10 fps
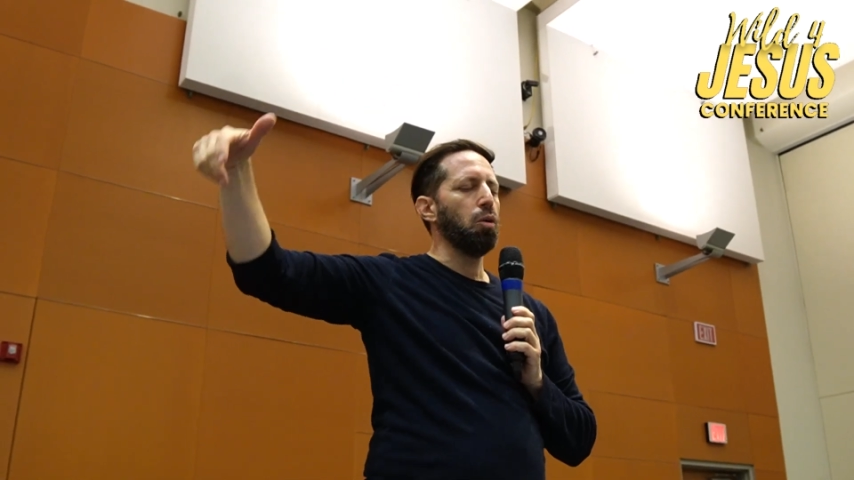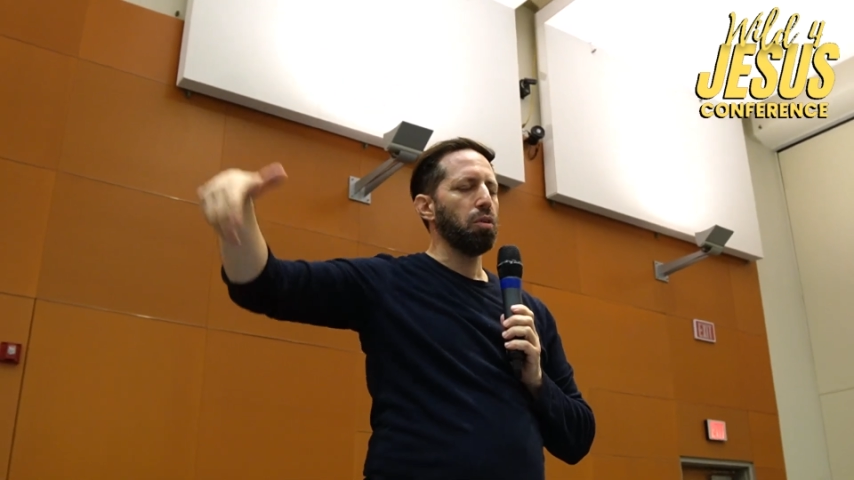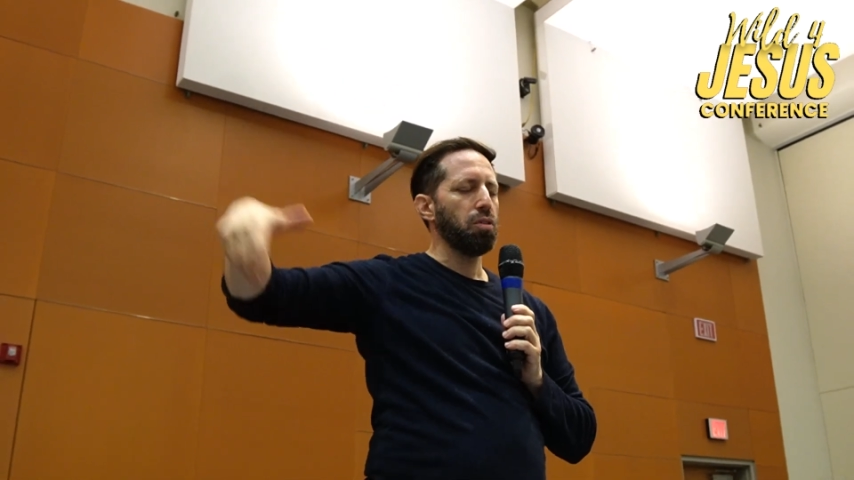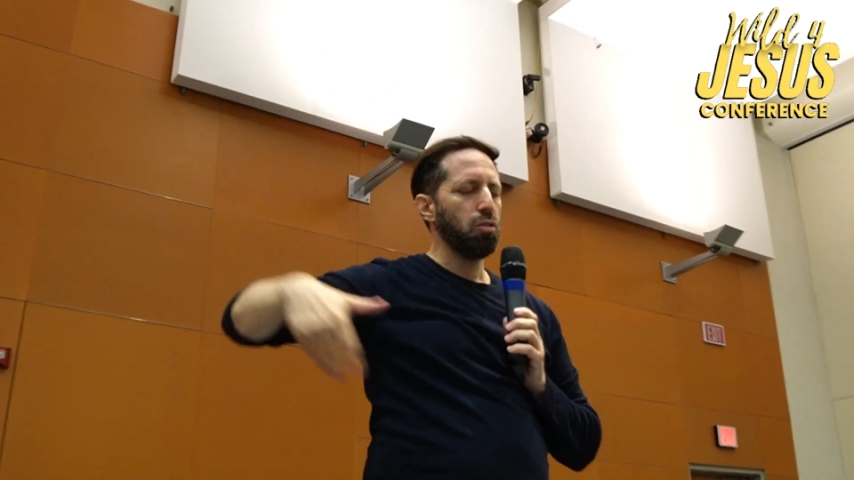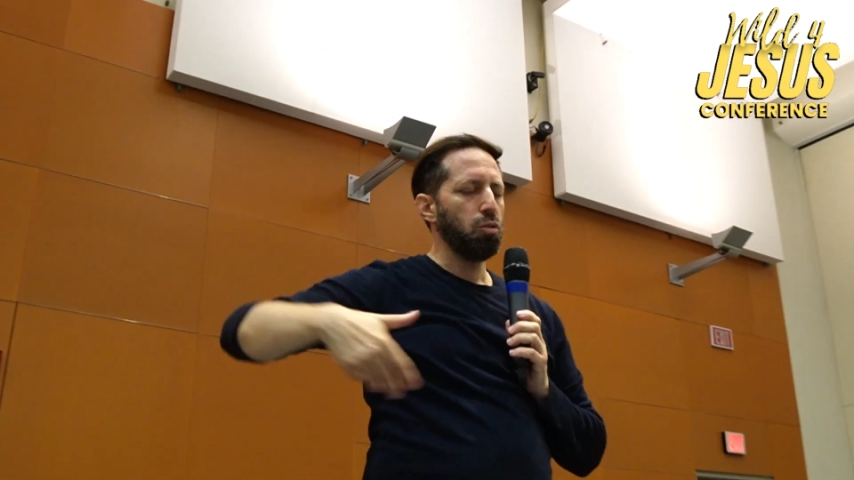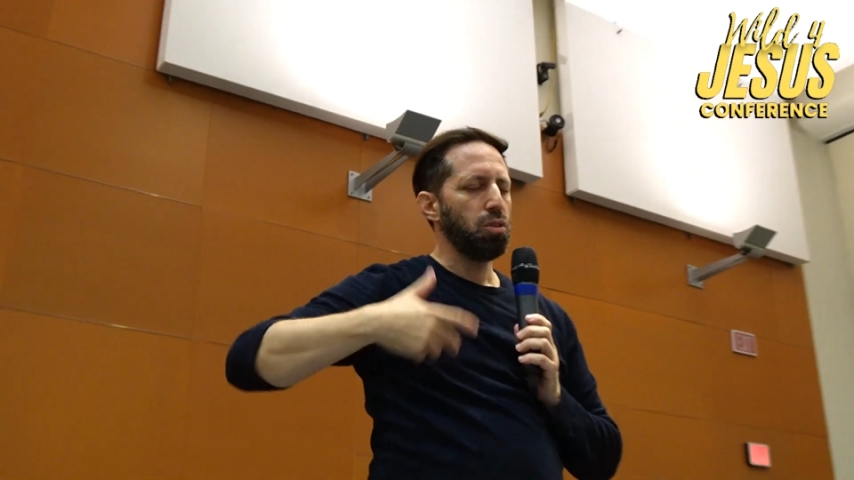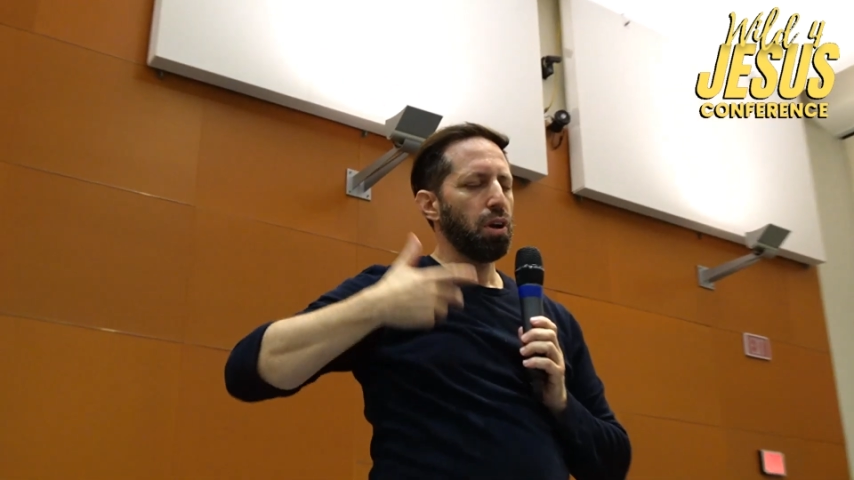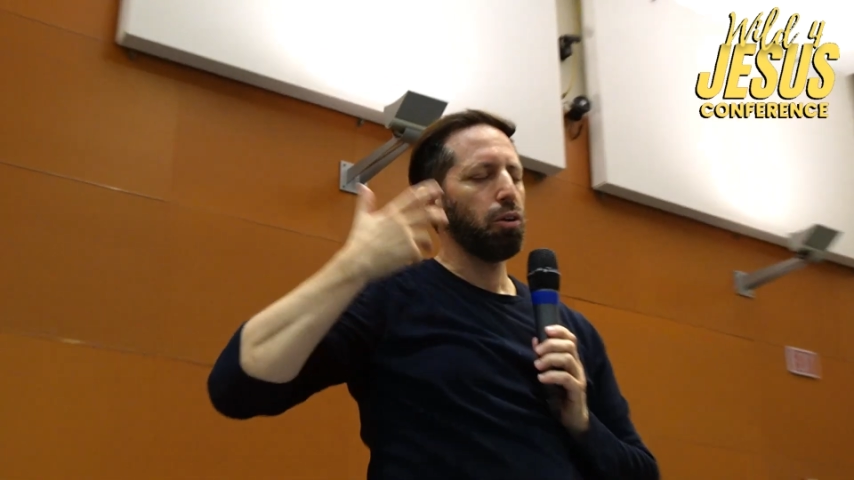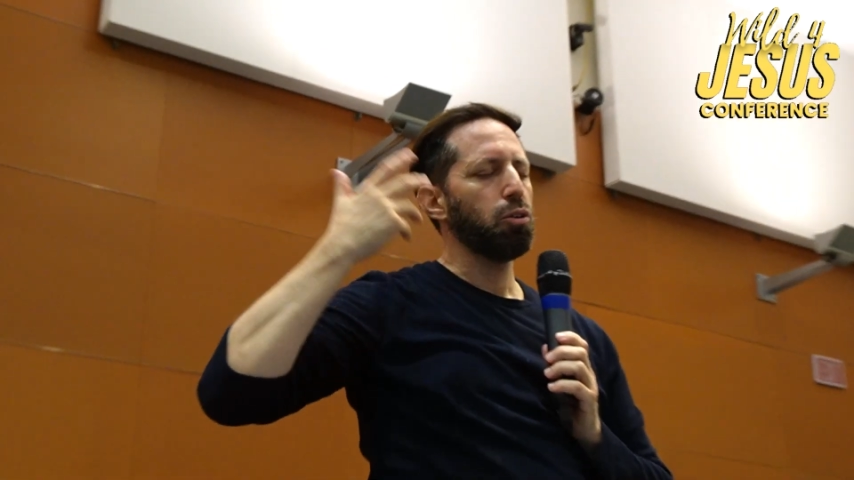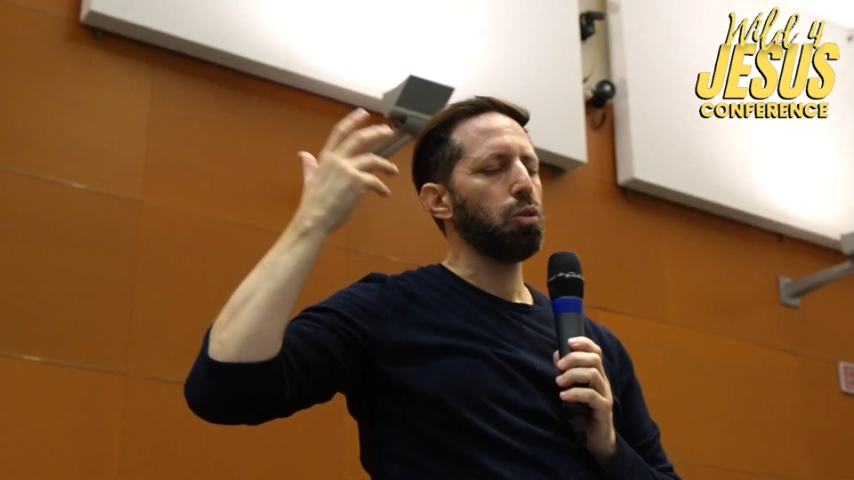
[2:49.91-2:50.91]
with the new
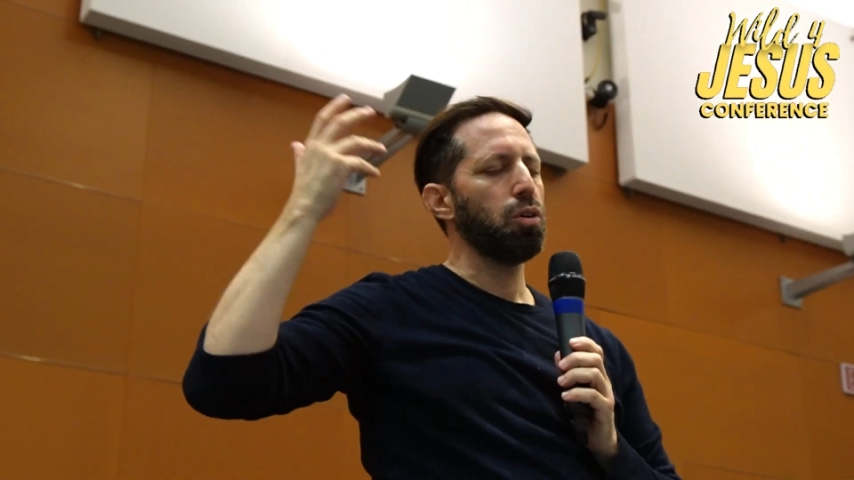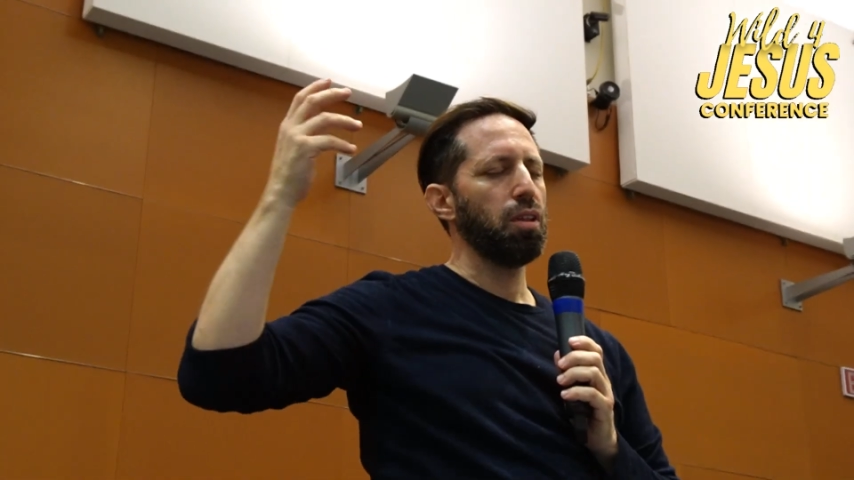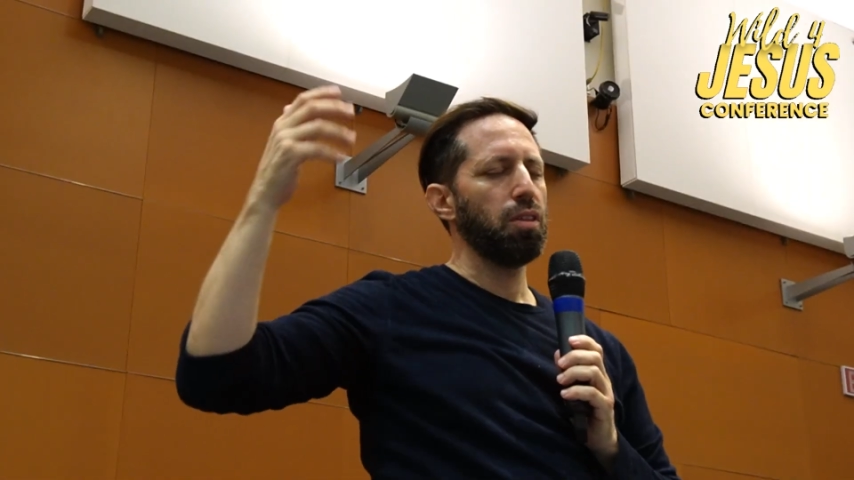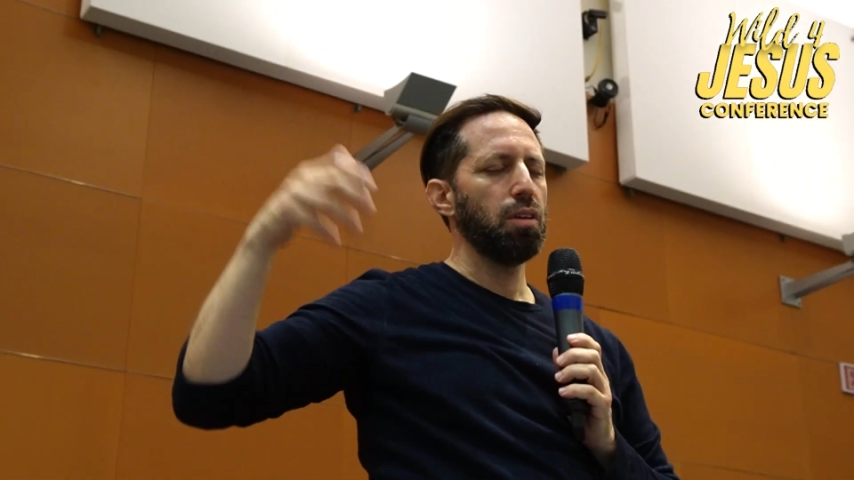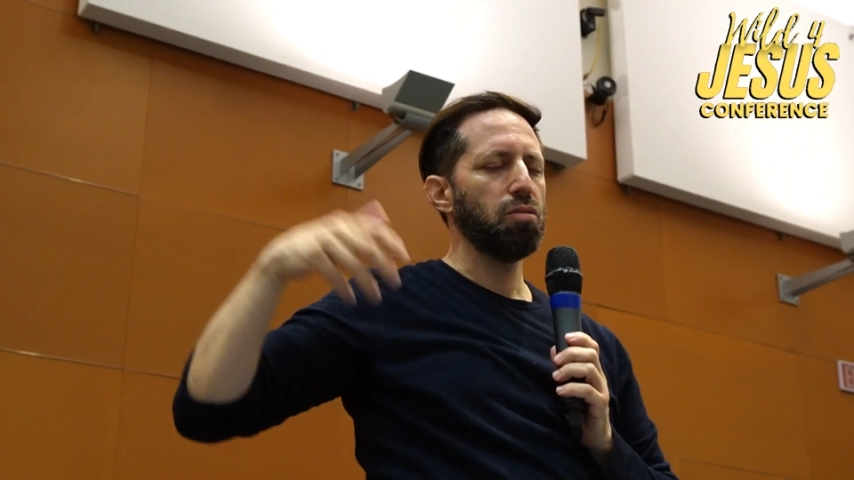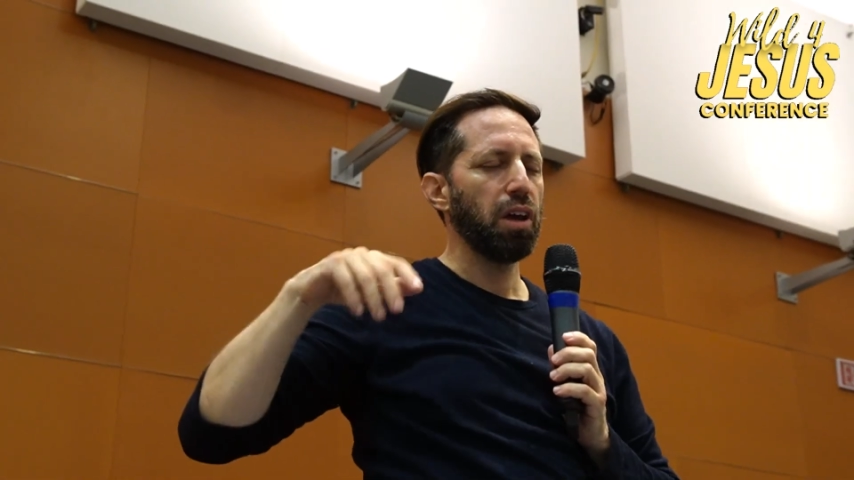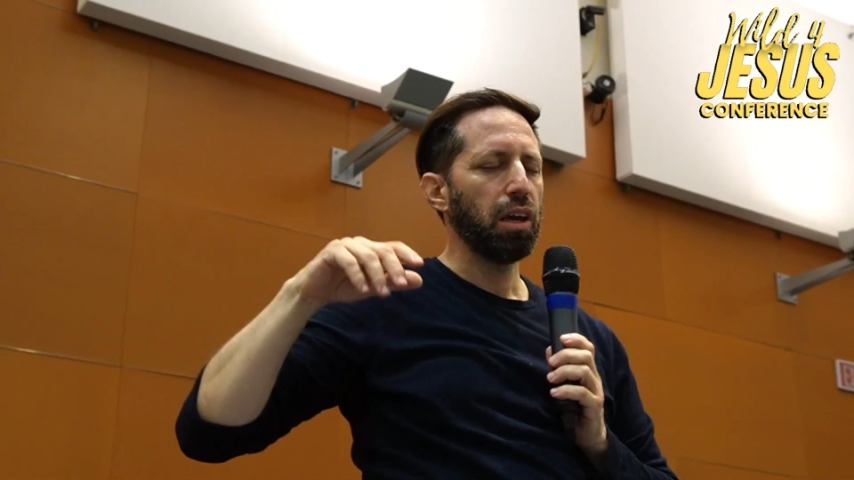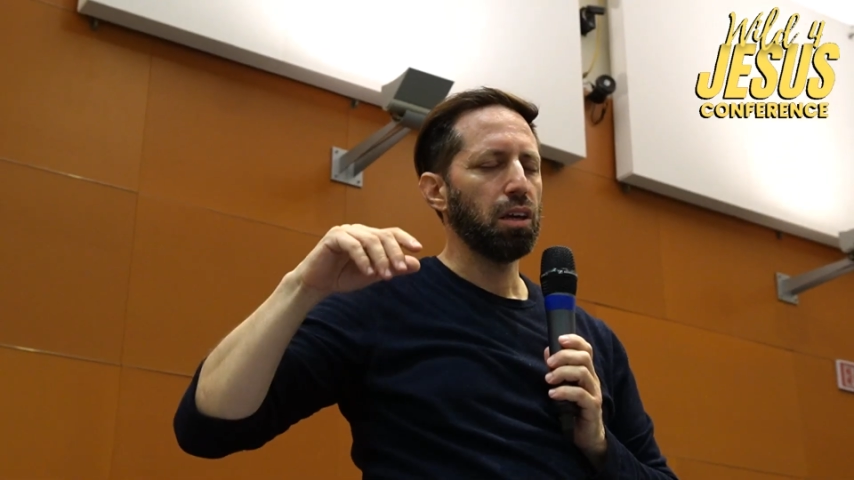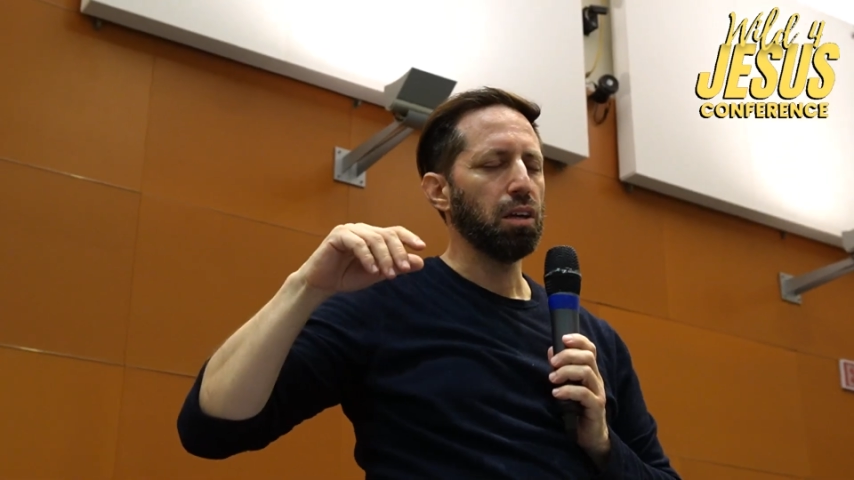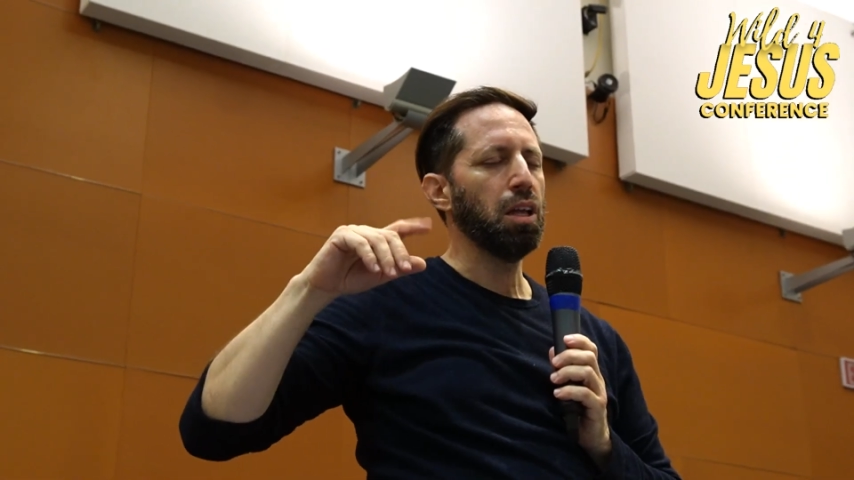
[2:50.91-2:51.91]
territory that they've
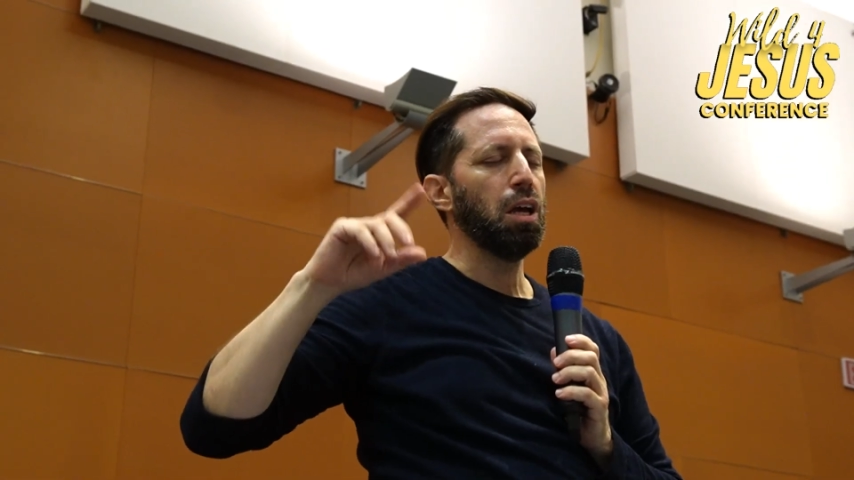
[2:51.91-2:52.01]
taken.